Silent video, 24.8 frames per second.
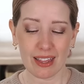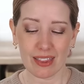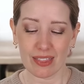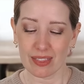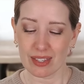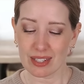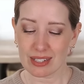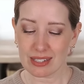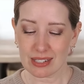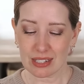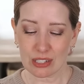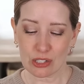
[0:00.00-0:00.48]

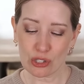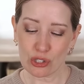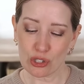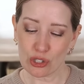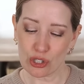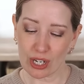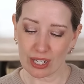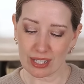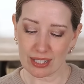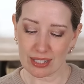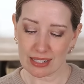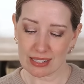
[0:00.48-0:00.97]
This is
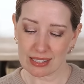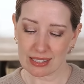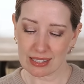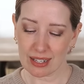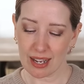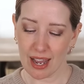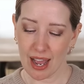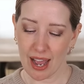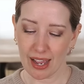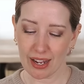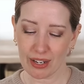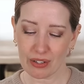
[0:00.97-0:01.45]
just
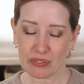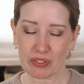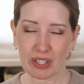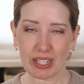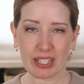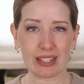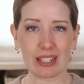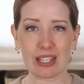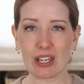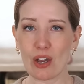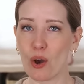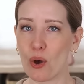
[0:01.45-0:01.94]
kind of
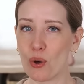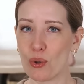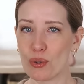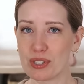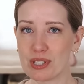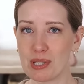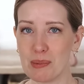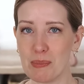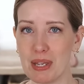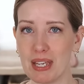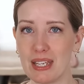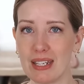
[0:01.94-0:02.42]
like the
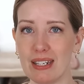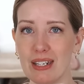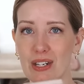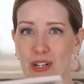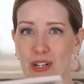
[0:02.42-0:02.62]
ultimate